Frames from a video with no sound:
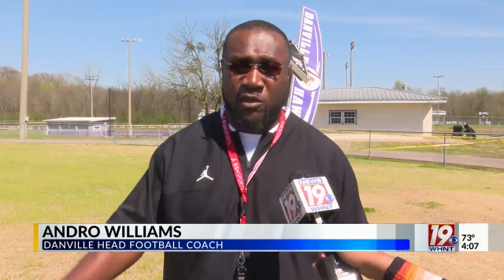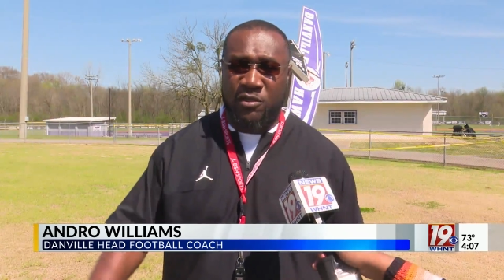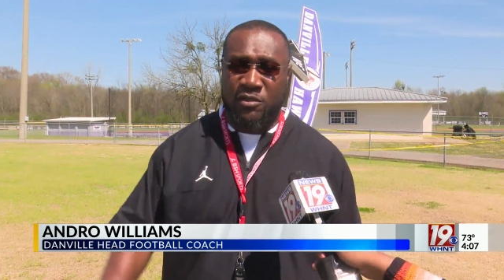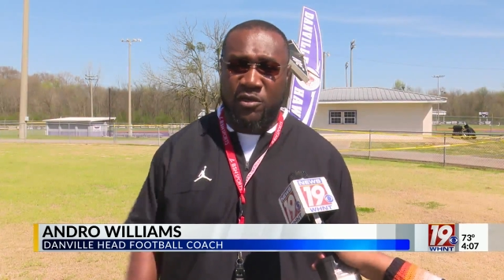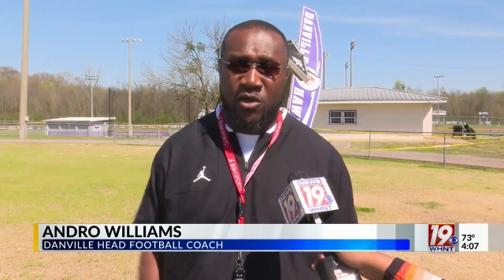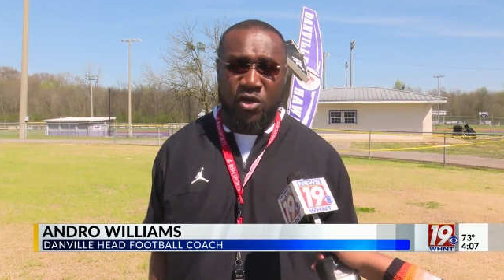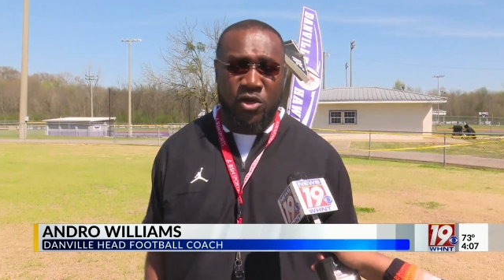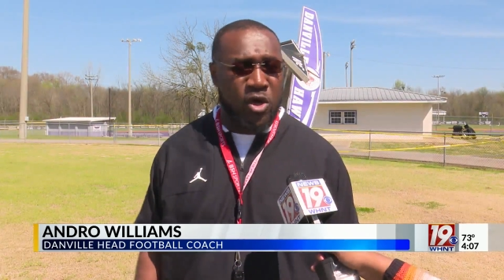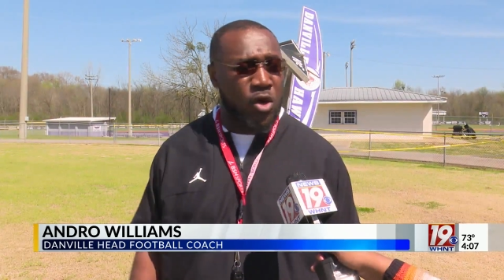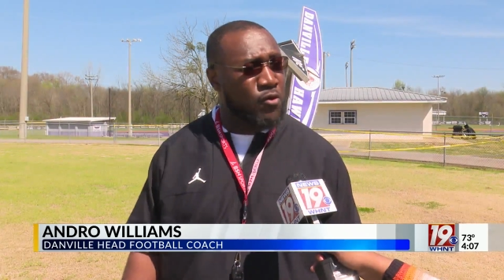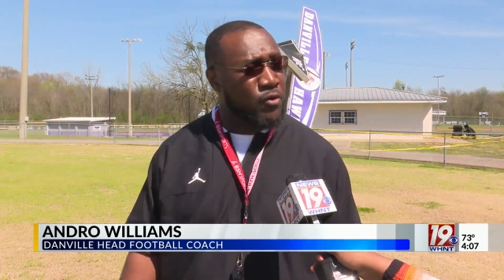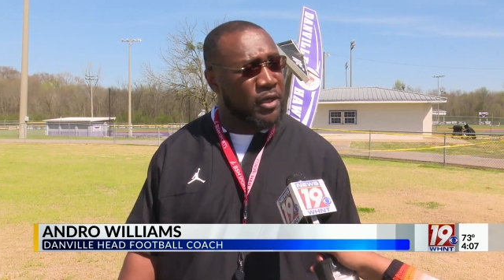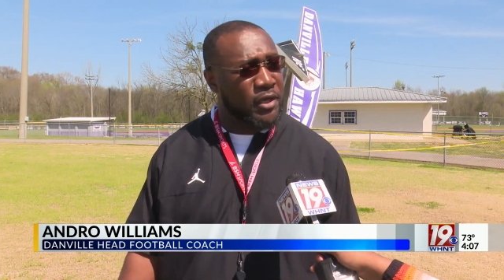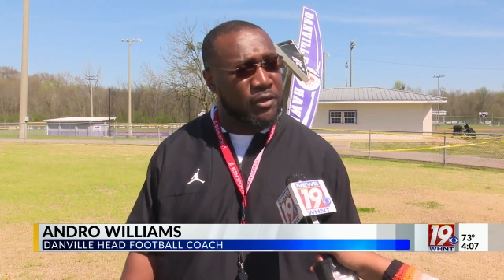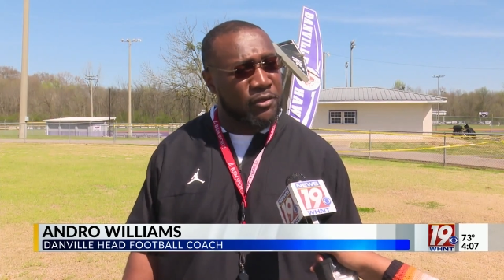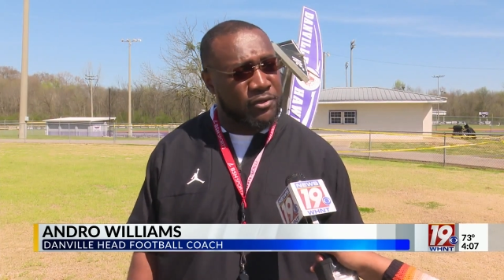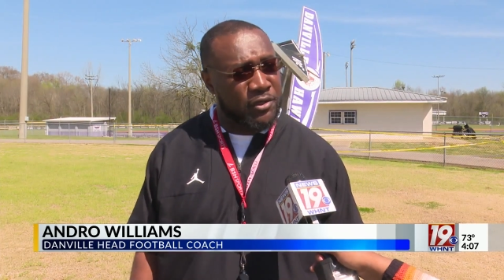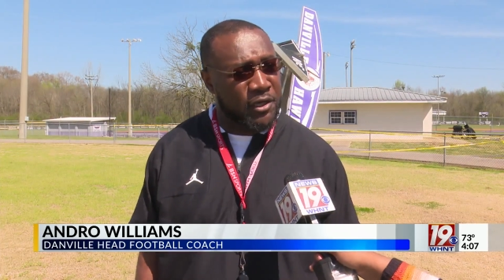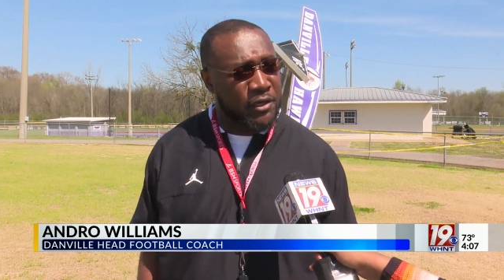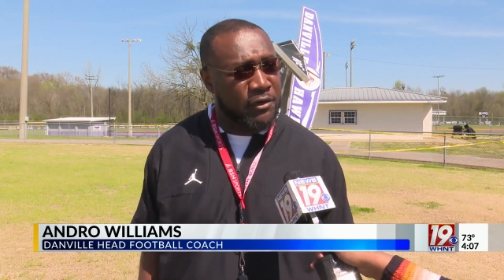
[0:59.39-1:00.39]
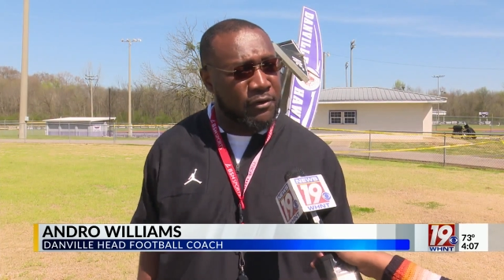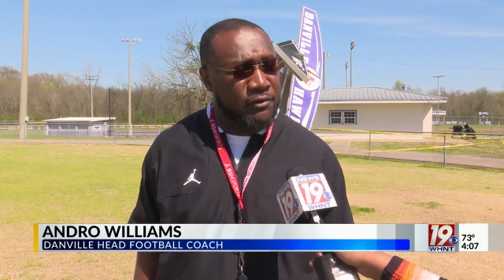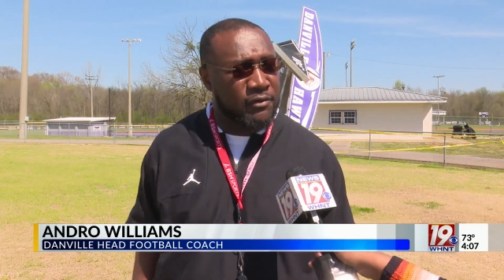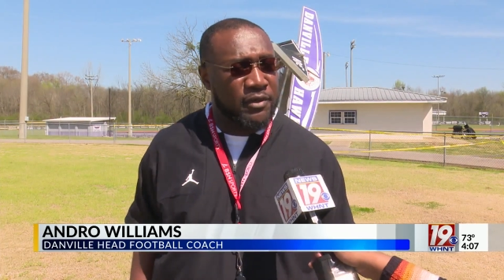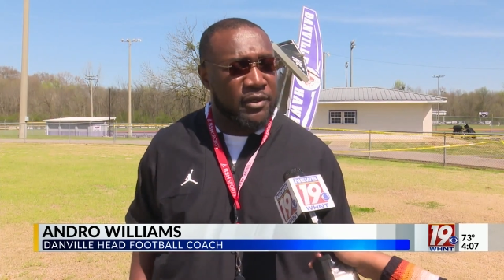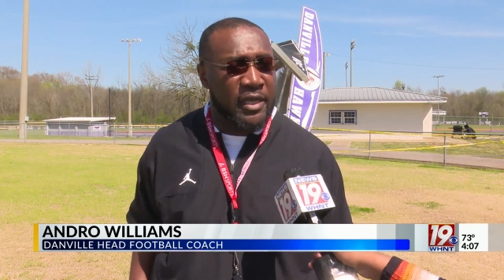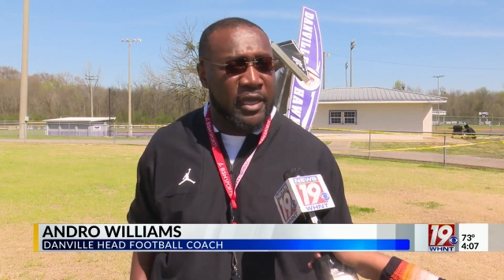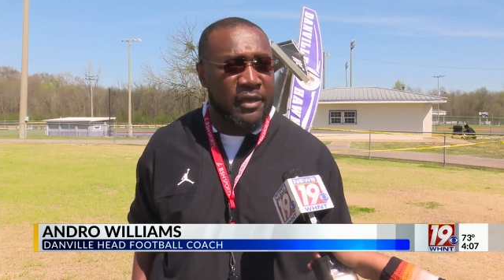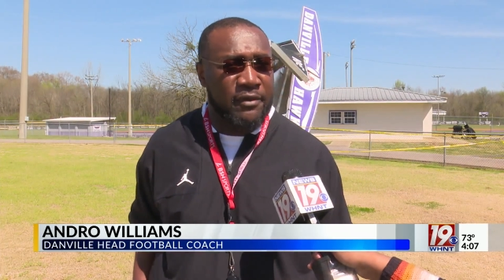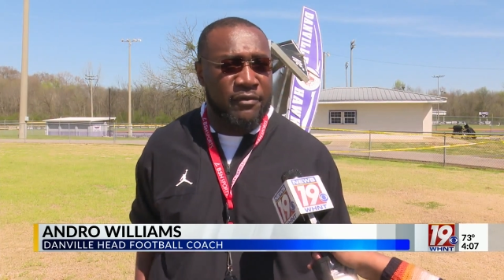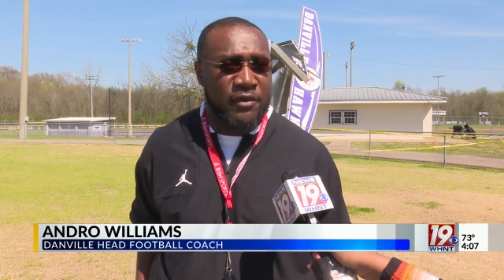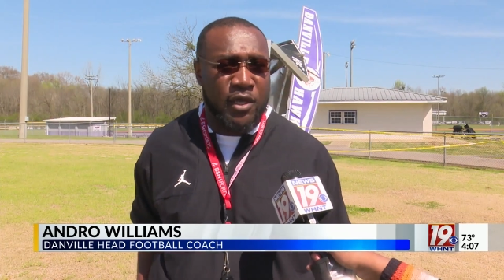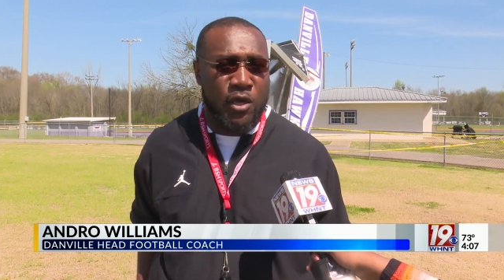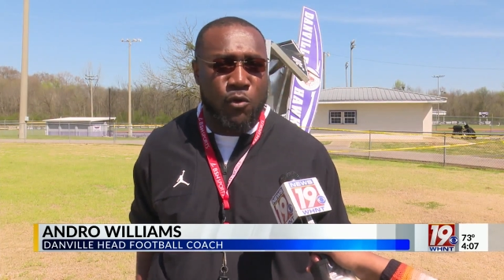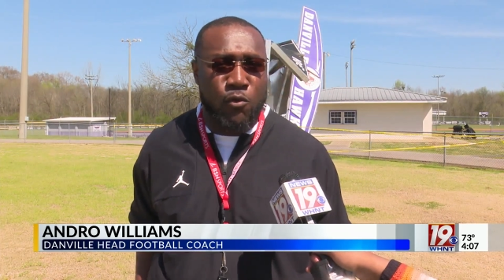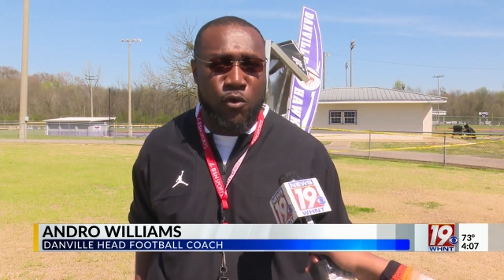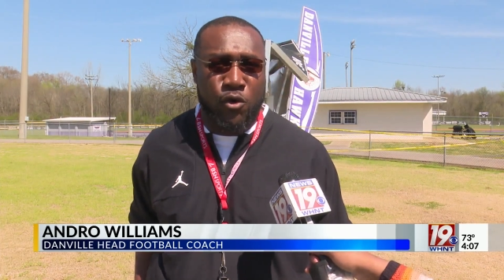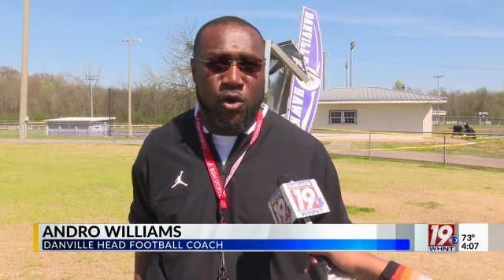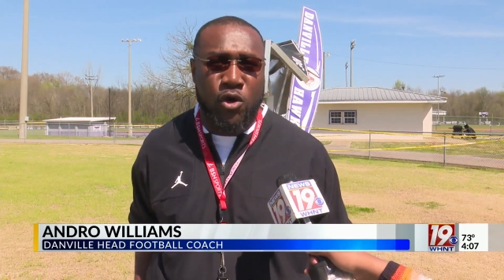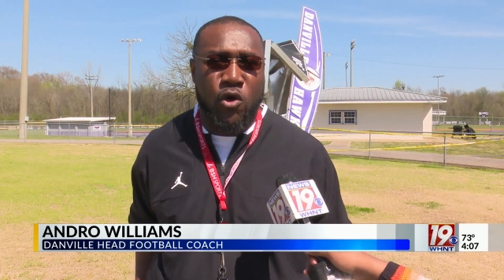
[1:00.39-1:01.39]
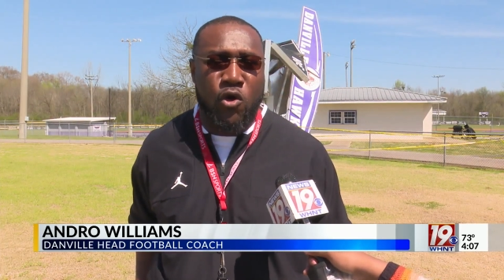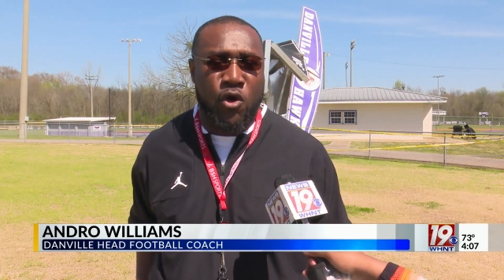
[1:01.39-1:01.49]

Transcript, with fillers: are, are go-getters here. Yeah. They, they'll work